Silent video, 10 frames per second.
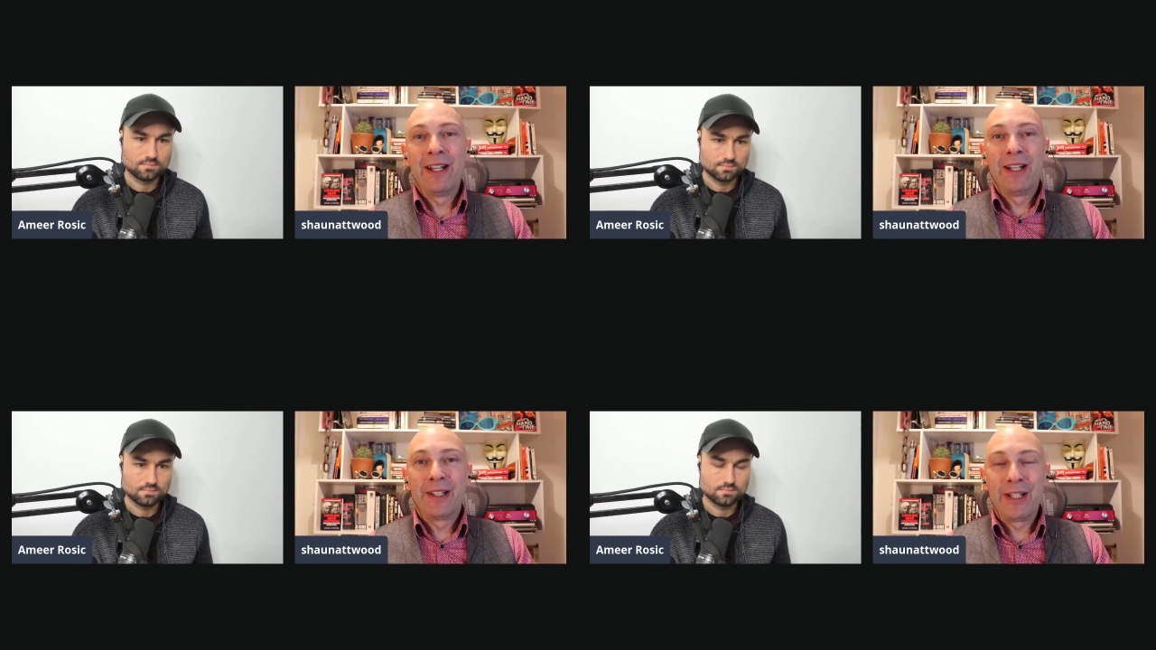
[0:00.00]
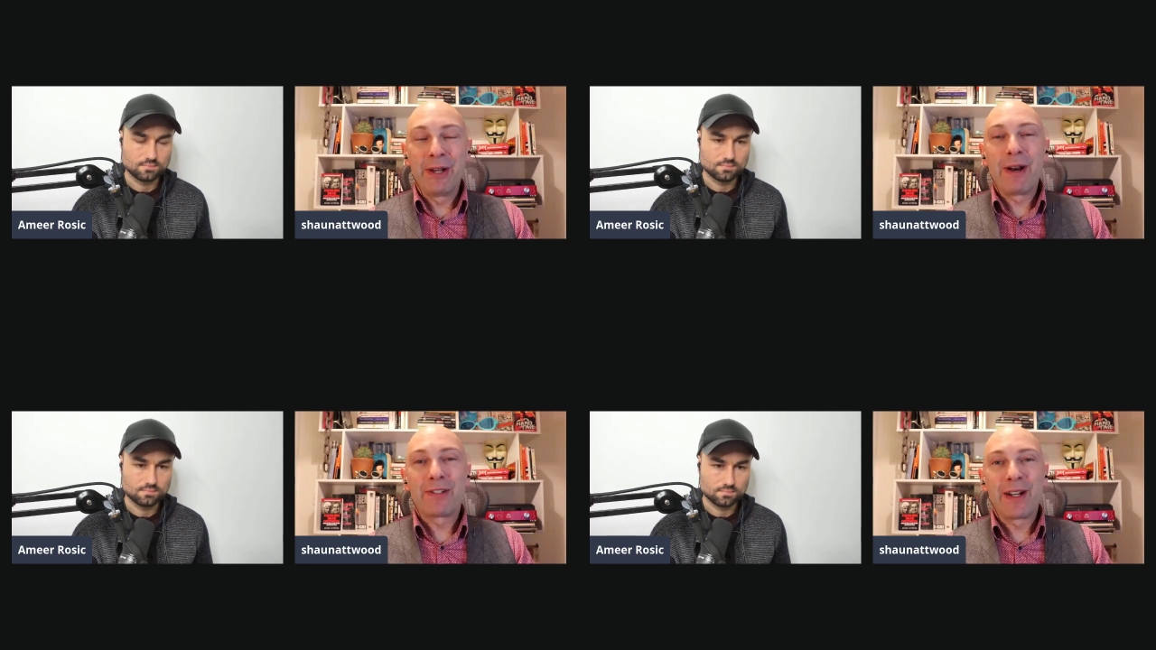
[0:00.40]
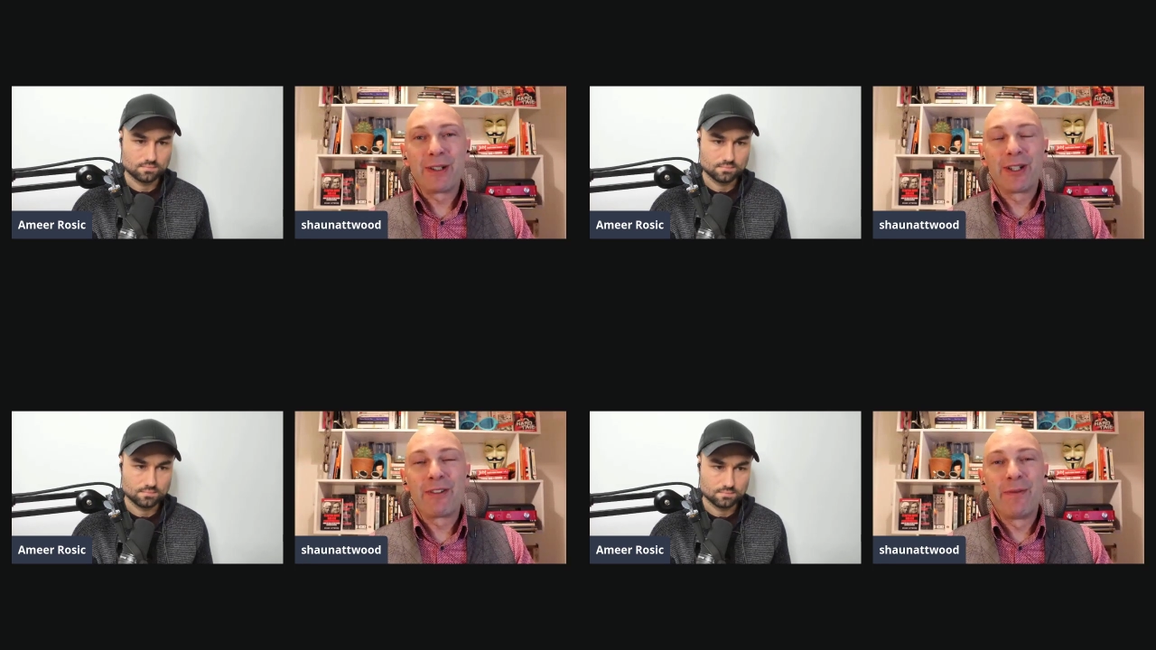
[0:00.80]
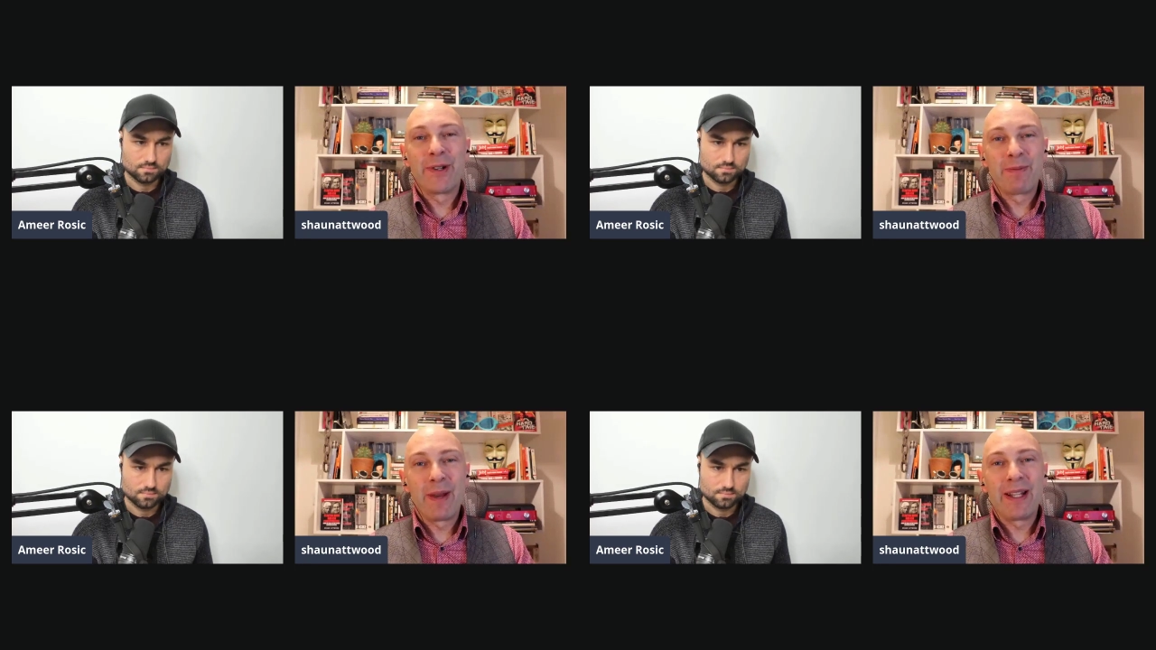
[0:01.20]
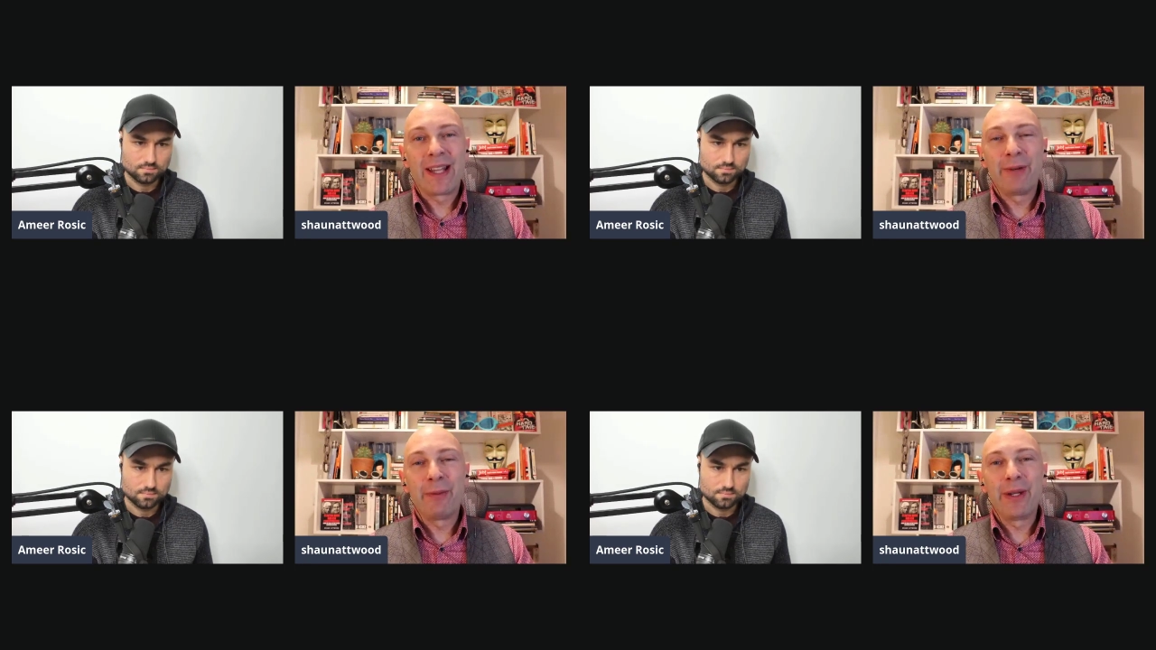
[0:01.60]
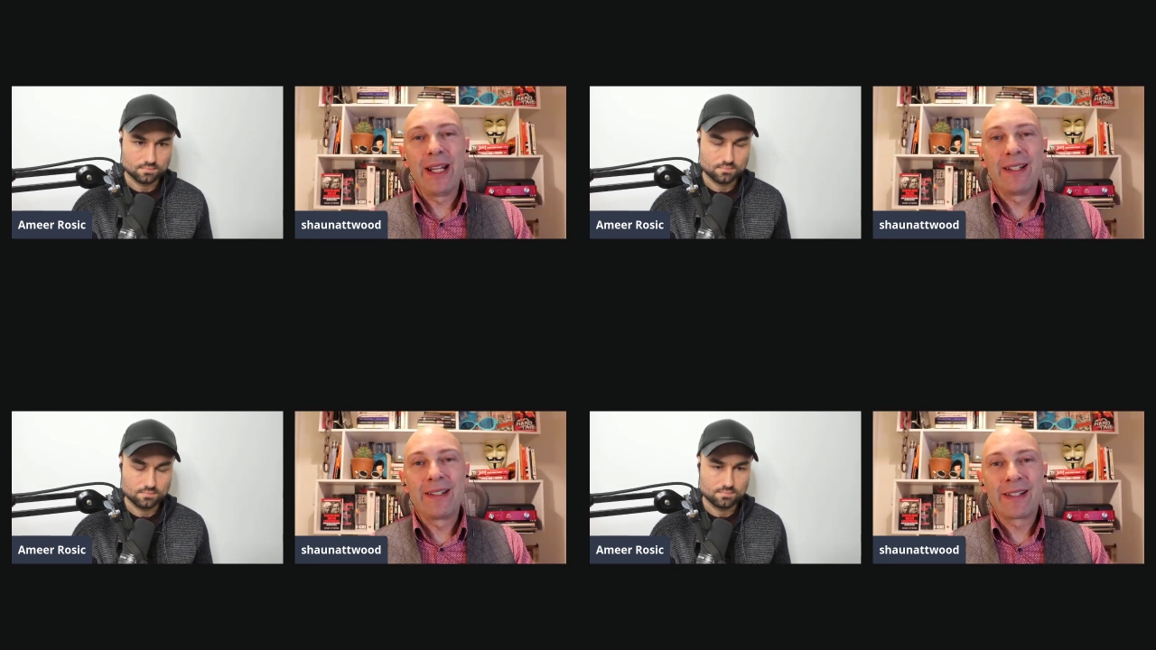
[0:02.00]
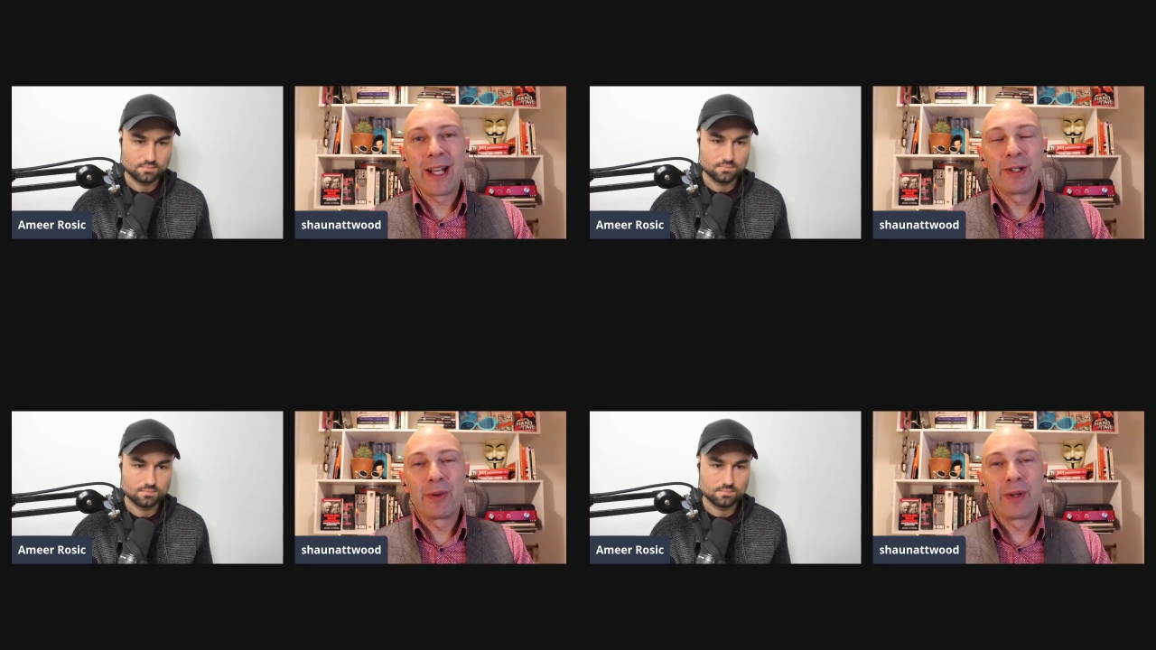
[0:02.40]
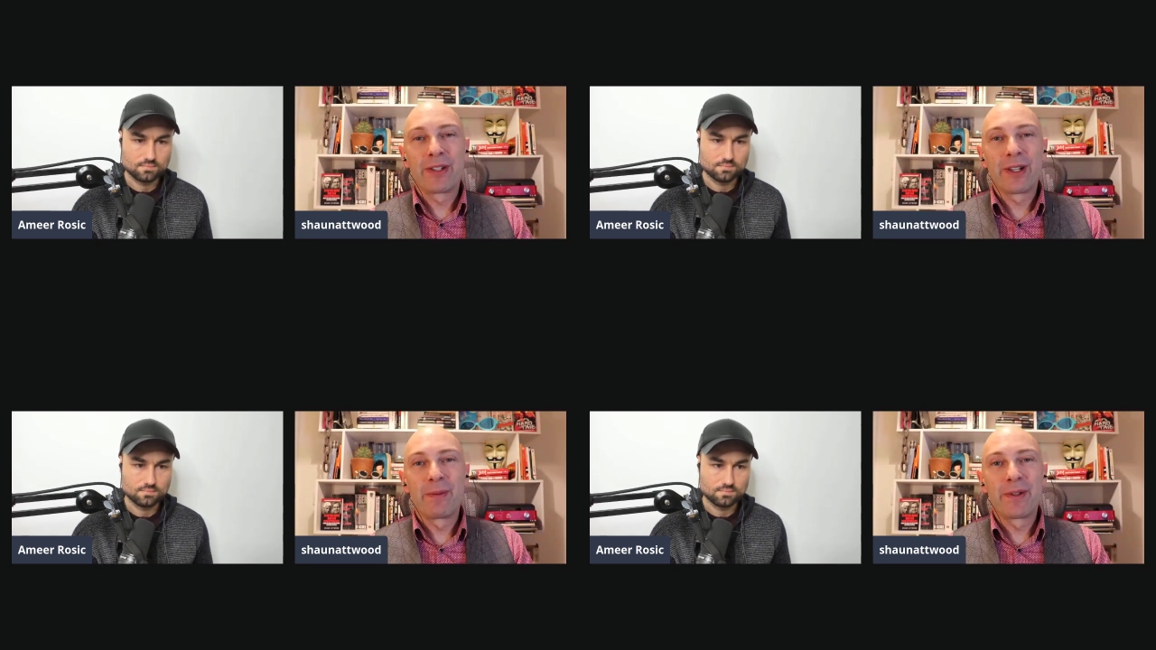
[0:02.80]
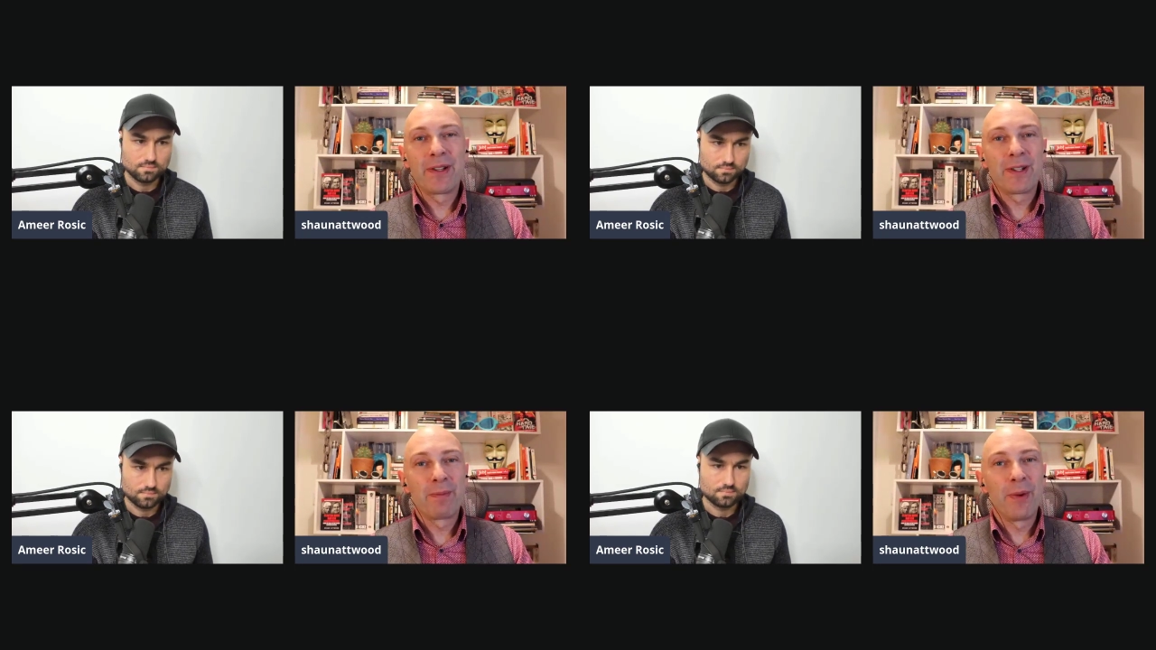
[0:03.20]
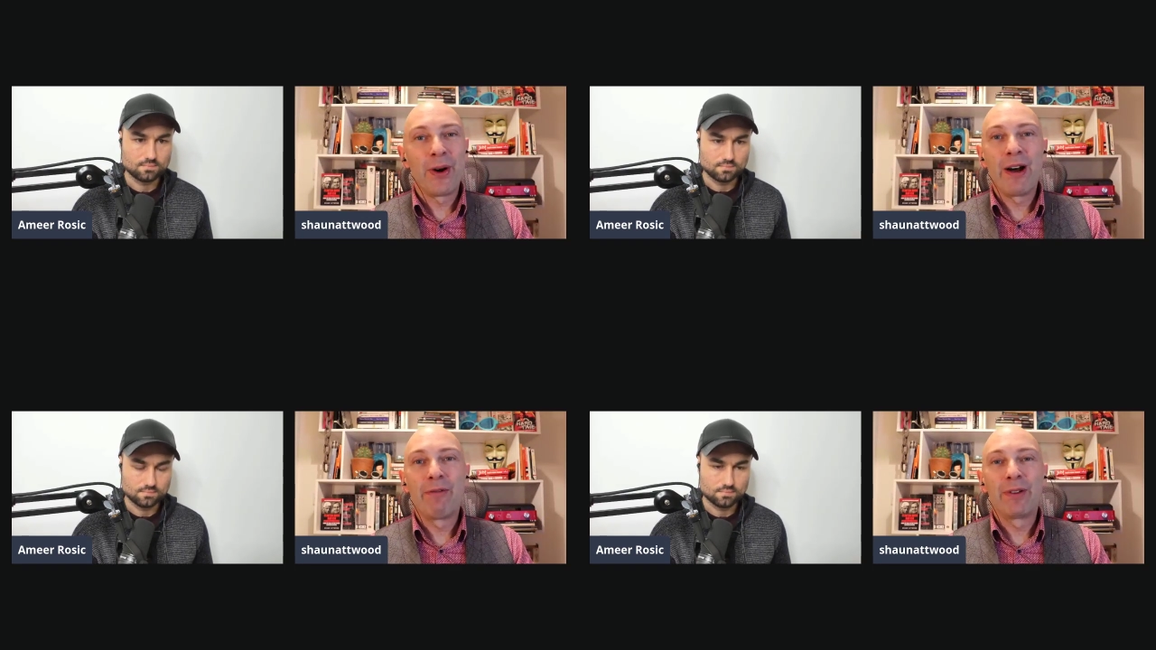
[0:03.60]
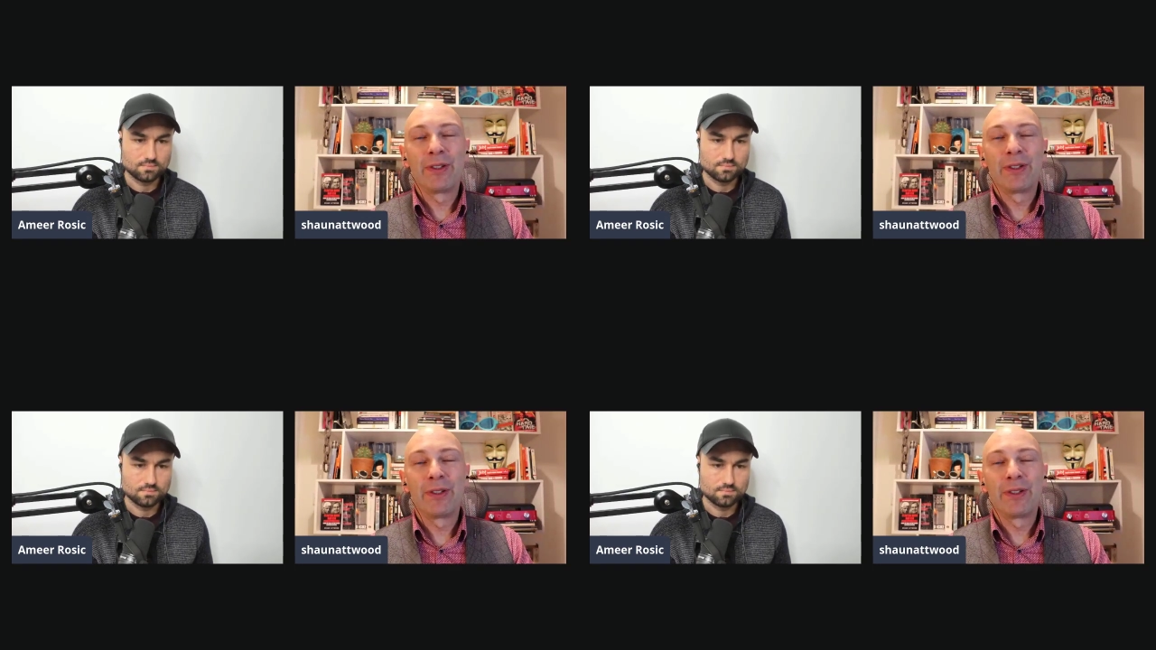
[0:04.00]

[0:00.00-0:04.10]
Speaker 1: The US federal government has maintained weed, Schedule One substance, more harmful than